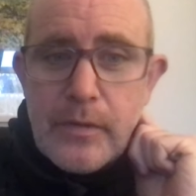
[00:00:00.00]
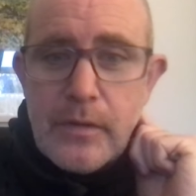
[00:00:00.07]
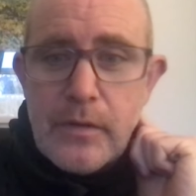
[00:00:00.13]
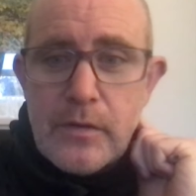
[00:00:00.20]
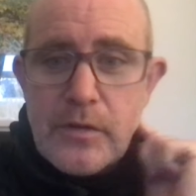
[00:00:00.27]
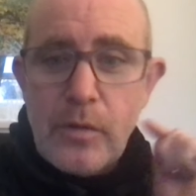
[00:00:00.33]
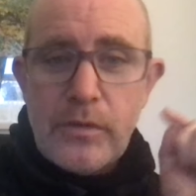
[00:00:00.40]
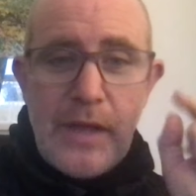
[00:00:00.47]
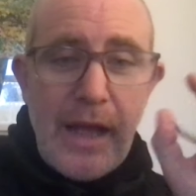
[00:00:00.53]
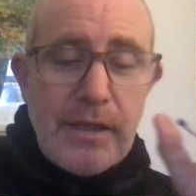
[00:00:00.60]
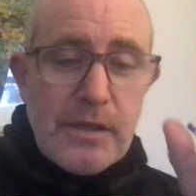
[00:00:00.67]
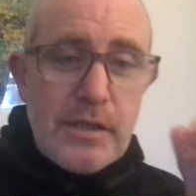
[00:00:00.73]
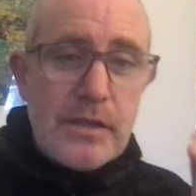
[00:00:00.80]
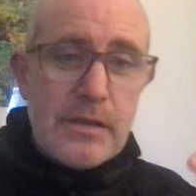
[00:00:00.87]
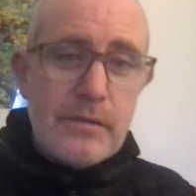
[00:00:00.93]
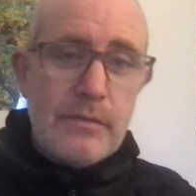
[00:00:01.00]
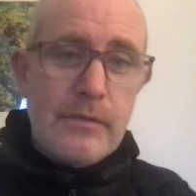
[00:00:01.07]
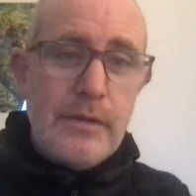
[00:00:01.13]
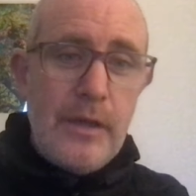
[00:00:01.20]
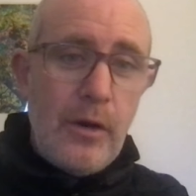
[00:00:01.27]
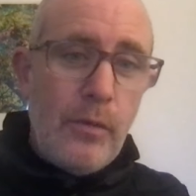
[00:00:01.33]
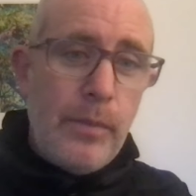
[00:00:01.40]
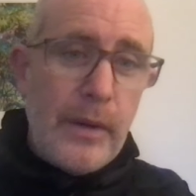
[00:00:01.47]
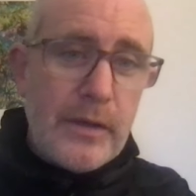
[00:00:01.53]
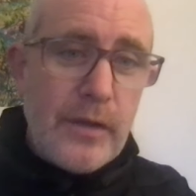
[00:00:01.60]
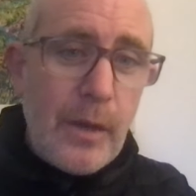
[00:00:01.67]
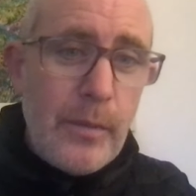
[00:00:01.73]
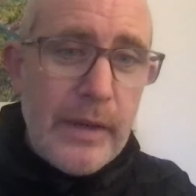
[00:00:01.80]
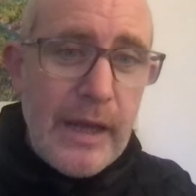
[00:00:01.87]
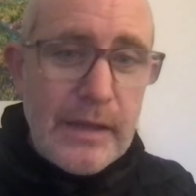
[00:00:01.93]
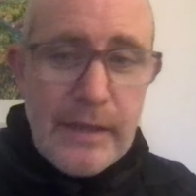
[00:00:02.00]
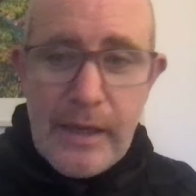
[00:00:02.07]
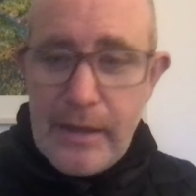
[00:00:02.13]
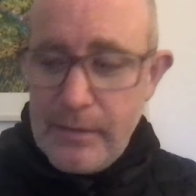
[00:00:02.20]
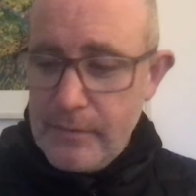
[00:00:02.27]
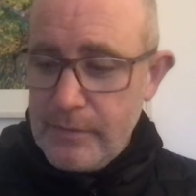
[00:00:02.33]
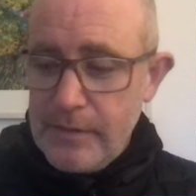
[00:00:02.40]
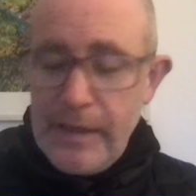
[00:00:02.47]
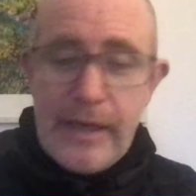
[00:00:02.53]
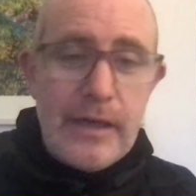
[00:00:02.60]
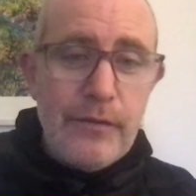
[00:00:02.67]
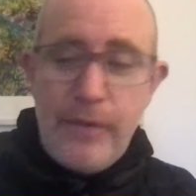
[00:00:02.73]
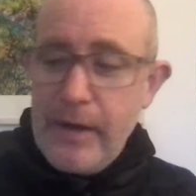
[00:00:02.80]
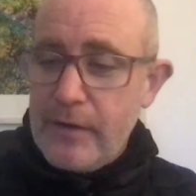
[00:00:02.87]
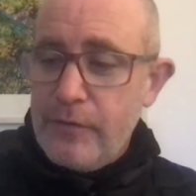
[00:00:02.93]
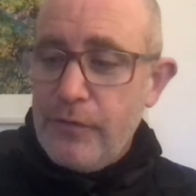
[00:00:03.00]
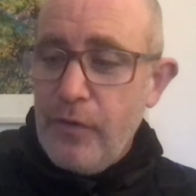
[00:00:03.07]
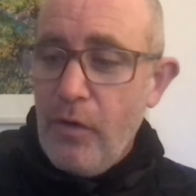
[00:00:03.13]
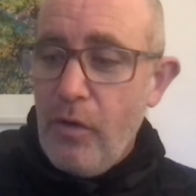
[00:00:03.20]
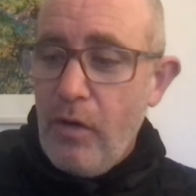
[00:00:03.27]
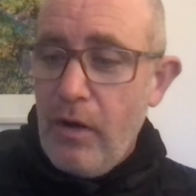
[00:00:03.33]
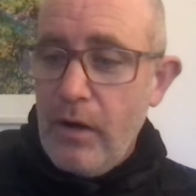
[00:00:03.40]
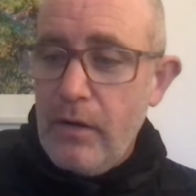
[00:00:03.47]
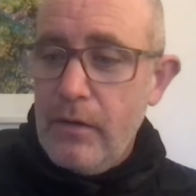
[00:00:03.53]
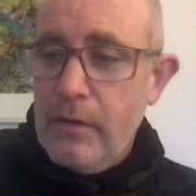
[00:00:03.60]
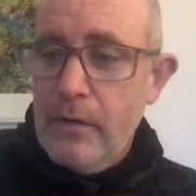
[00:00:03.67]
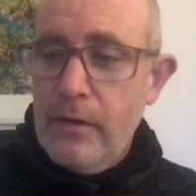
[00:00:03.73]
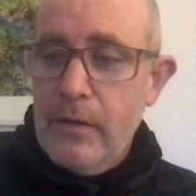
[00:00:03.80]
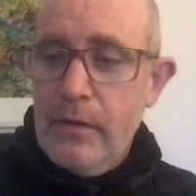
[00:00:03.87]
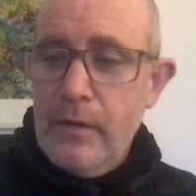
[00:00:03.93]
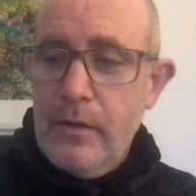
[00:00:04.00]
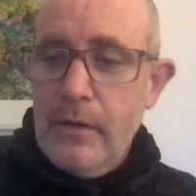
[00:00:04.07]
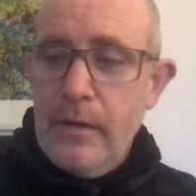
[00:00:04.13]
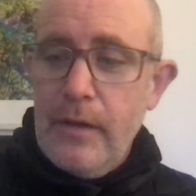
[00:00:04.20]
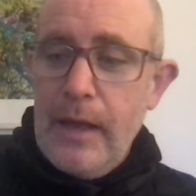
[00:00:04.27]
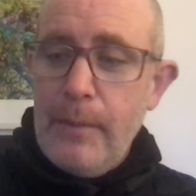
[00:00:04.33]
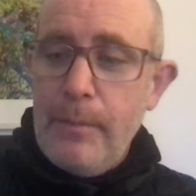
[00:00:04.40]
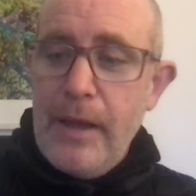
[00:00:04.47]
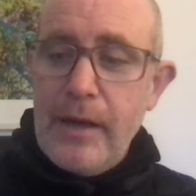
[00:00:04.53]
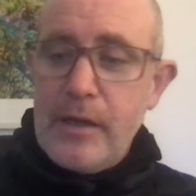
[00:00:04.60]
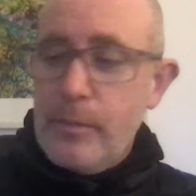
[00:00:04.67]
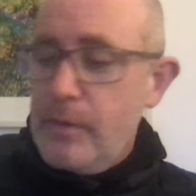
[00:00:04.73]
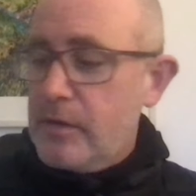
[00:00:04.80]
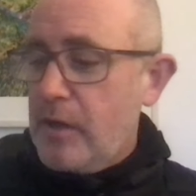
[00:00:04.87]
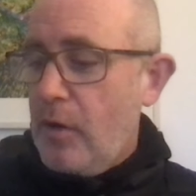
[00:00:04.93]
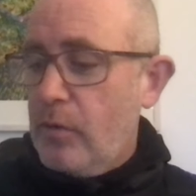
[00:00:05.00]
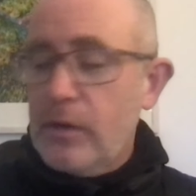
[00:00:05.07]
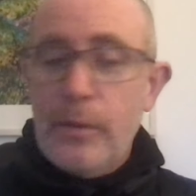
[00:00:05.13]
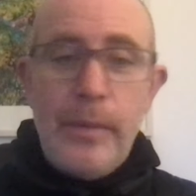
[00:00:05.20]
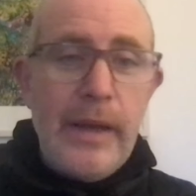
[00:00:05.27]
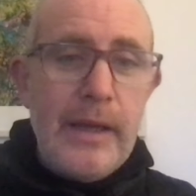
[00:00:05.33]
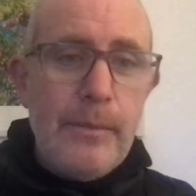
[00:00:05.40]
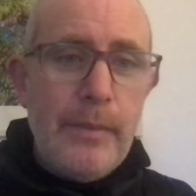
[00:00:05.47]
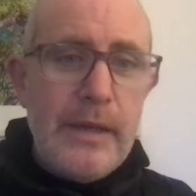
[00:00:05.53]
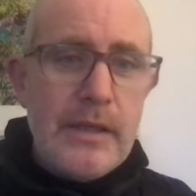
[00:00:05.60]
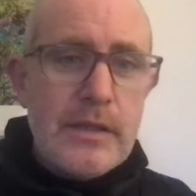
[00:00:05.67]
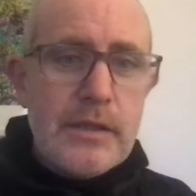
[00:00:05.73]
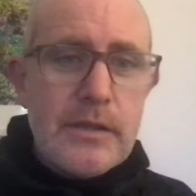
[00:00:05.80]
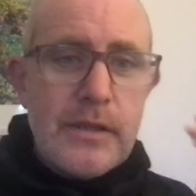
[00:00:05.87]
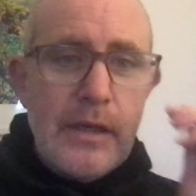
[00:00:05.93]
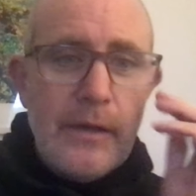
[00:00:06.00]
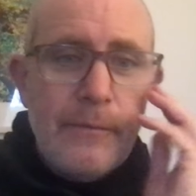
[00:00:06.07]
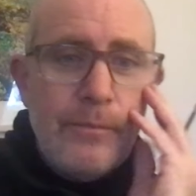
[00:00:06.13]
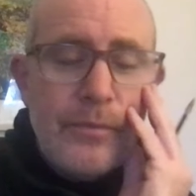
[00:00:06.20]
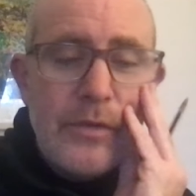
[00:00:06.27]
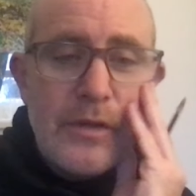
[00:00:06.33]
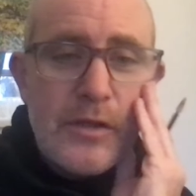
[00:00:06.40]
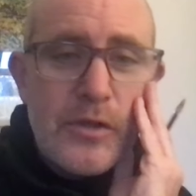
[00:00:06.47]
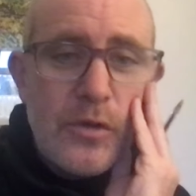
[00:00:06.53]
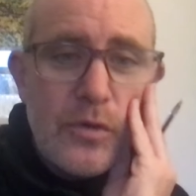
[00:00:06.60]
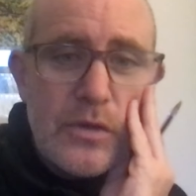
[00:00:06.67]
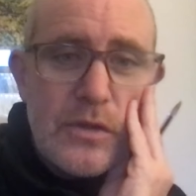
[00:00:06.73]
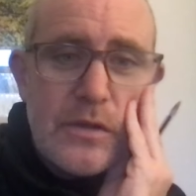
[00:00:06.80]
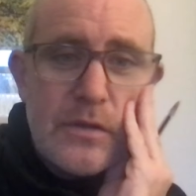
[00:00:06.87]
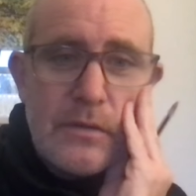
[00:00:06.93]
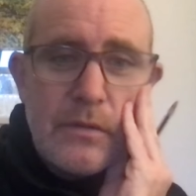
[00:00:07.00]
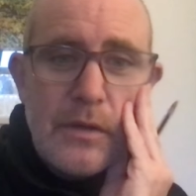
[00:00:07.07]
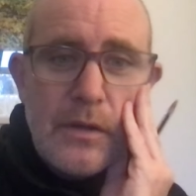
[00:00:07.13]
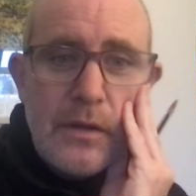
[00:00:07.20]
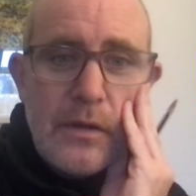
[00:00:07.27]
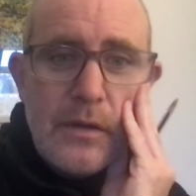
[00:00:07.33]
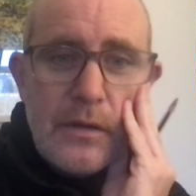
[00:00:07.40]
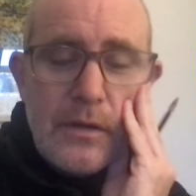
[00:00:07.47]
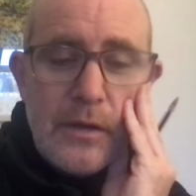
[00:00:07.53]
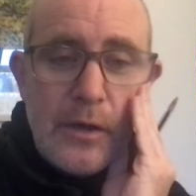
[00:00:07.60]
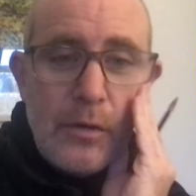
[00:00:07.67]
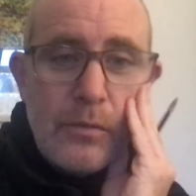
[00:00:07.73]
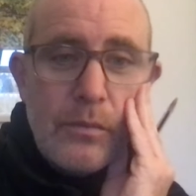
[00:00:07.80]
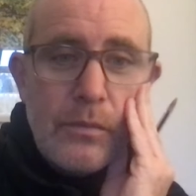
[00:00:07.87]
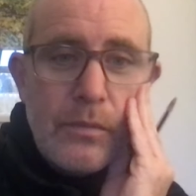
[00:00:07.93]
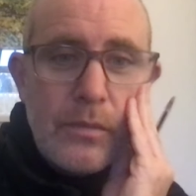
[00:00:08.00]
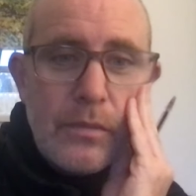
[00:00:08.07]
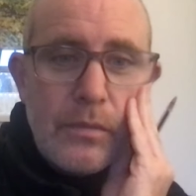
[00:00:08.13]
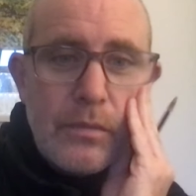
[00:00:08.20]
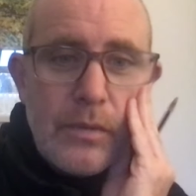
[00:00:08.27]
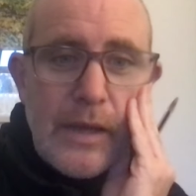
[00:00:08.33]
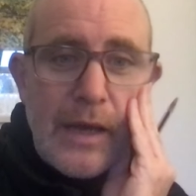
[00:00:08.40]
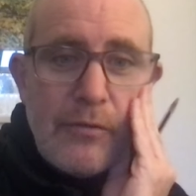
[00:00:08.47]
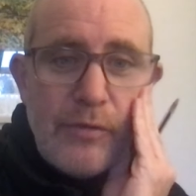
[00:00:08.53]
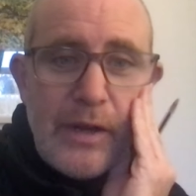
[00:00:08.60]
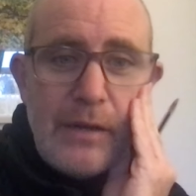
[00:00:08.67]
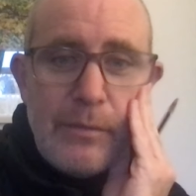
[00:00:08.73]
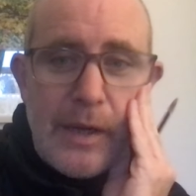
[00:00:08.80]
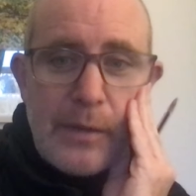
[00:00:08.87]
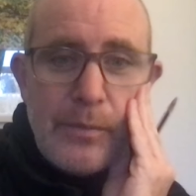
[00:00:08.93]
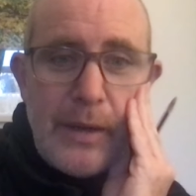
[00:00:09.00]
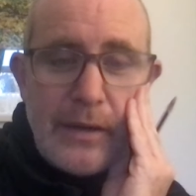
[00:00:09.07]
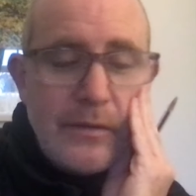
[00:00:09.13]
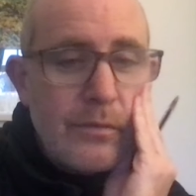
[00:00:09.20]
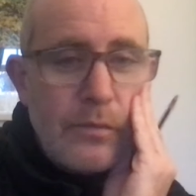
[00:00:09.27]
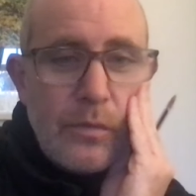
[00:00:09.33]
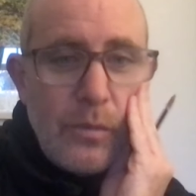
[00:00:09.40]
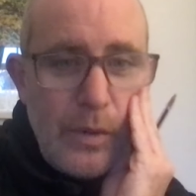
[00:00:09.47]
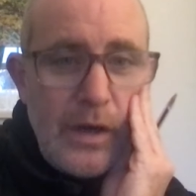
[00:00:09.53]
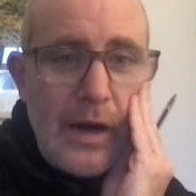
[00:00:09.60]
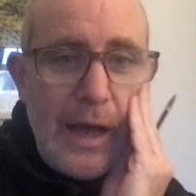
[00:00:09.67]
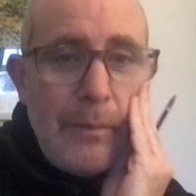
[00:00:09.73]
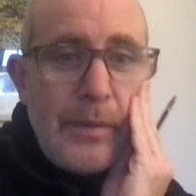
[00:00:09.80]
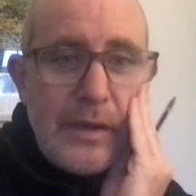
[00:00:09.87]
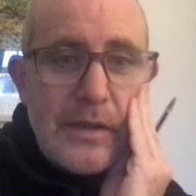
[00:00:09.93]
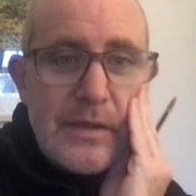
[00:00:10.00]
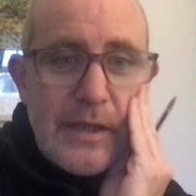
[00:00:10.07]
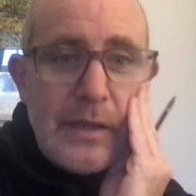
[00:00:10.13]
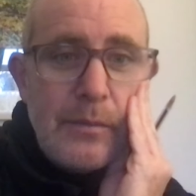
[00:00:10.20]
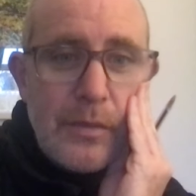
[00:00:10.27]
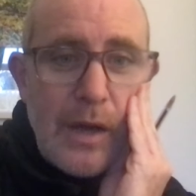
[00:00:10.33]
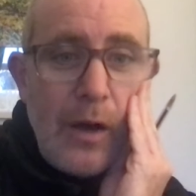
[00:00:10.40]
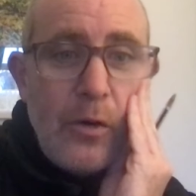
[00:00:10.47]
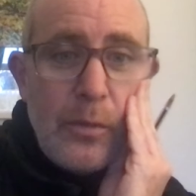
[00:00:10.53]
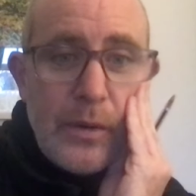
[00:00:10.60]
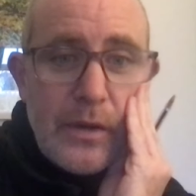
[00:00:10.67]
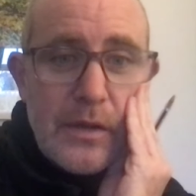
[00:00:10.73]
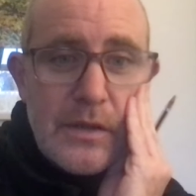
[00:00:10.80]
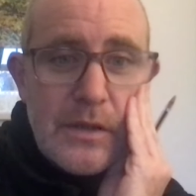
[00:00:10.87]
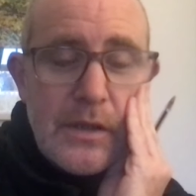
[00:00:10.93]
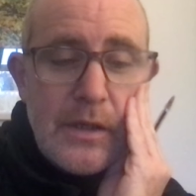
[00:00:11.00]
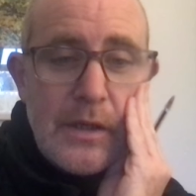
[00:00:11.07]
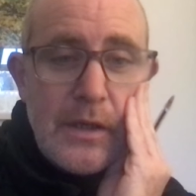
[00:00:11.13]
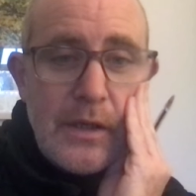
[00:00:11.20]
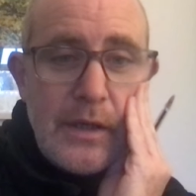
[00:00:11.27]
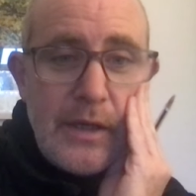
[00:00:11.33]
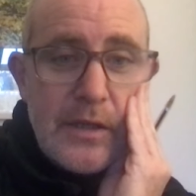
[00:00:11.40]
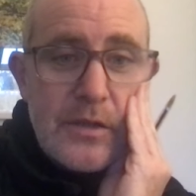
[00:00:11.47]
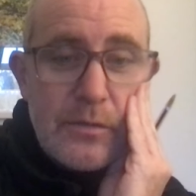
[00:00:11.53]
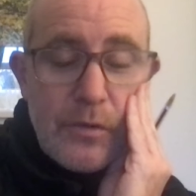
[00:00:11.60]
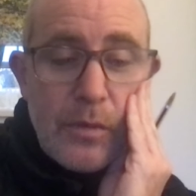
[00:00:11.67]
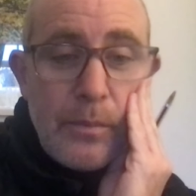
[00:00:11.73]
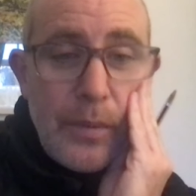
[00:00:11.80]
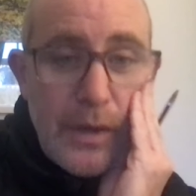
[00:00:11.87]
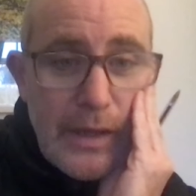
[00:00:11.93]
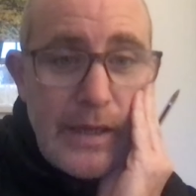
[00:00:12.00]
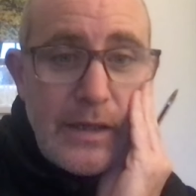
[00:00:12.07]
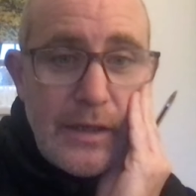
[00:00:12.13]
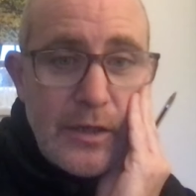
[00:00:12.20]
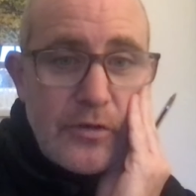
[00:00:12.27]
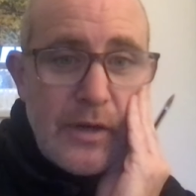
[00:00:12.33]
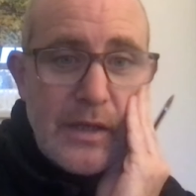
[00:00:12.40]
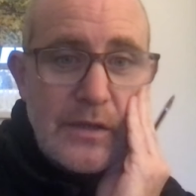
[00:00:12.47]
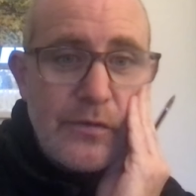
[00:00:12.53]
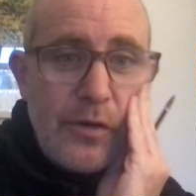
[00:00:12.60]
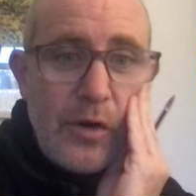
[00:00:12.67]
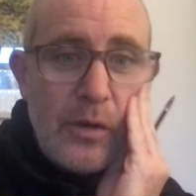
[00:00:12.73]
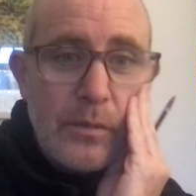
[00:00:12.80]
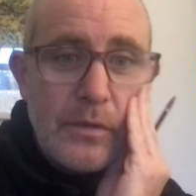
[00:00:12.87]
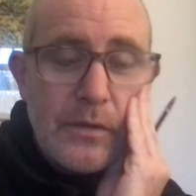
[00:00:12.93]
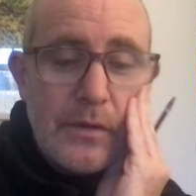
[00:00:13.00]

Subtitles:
So that's, by the time we get to the end of Act 4 and Malcolm and Donalbain meets to discuss, getting rid of Macbeth, we're happy to see him go because he is completely transformed